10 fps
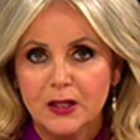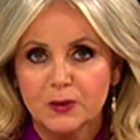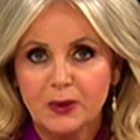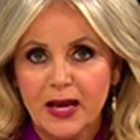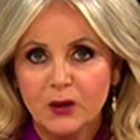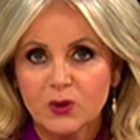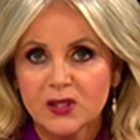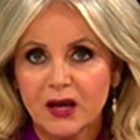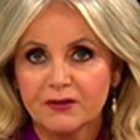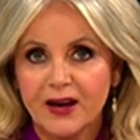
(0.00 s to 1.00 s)
The plan
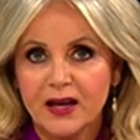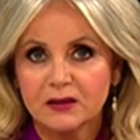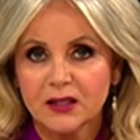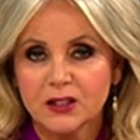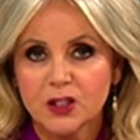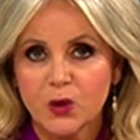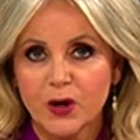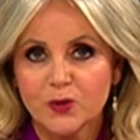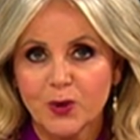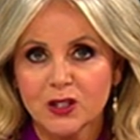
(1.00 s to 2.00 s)
was unveiled under
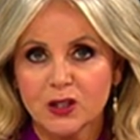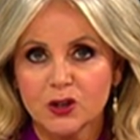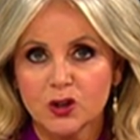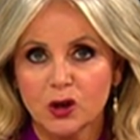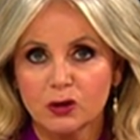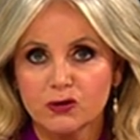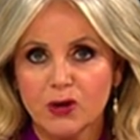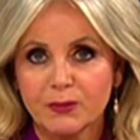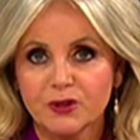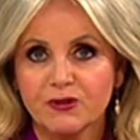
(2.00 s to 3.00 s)
US President Donald
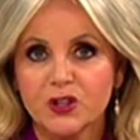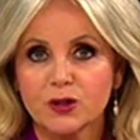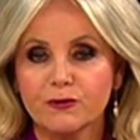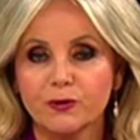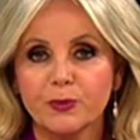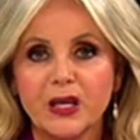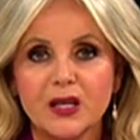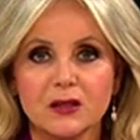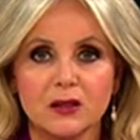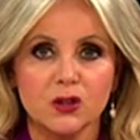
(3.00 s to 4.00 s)
Trump's vision for
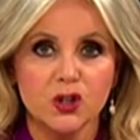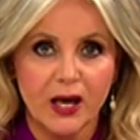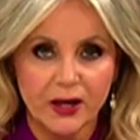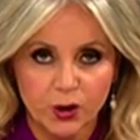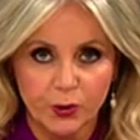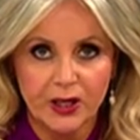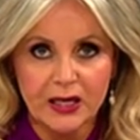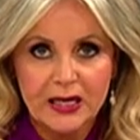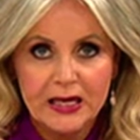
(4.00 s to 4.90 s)
peace in January